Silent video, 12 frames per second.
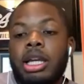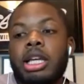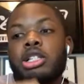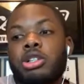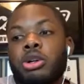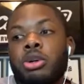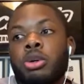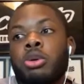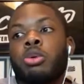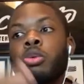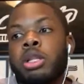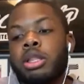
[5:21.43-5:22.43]
So
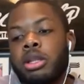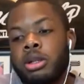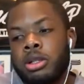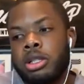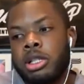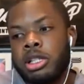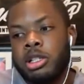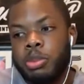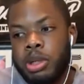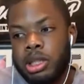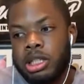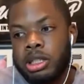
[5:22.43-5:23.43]
with her
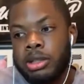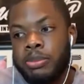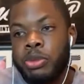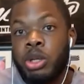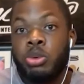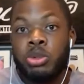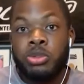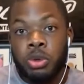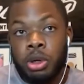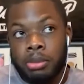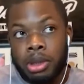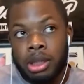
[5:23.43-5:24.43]
suspension, it was
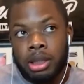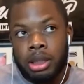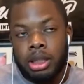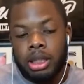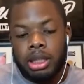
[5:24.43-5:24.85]
4 months.